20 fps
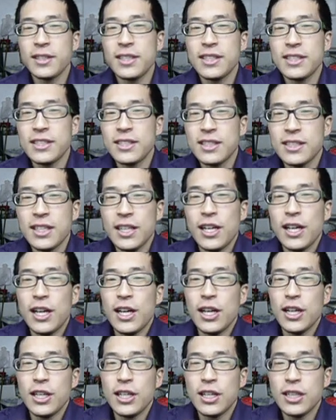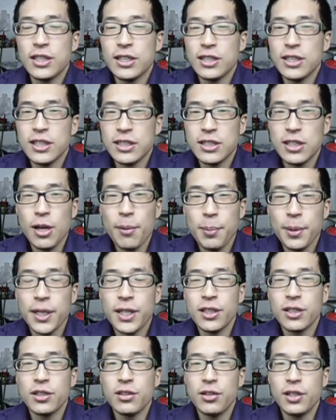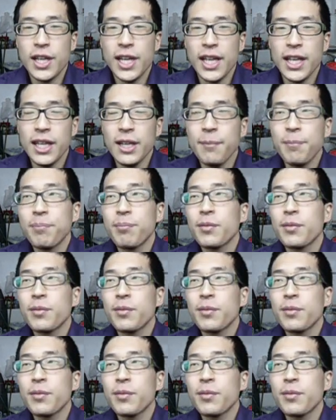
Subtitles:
this topic today.